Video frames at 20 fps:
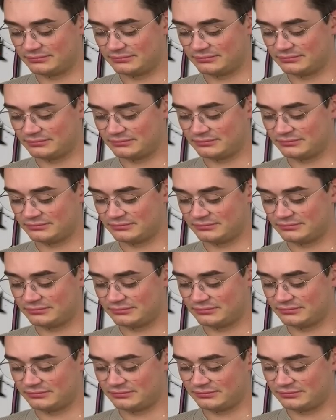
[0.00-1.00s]

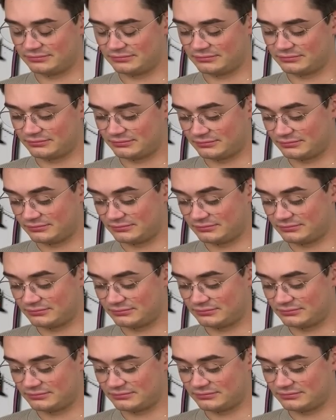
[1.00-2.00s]

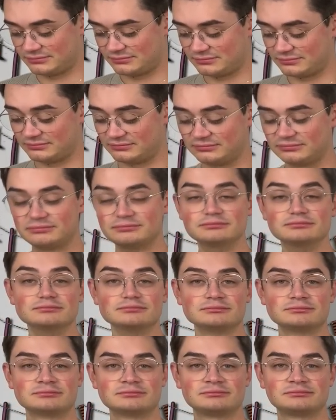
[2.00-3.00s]

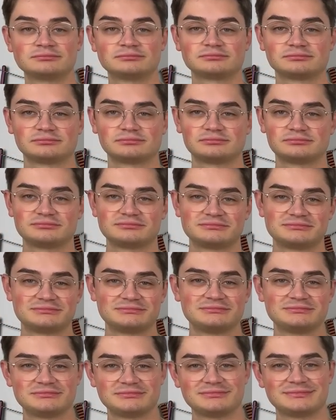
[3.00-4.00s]
No words are spoken by the person on screen.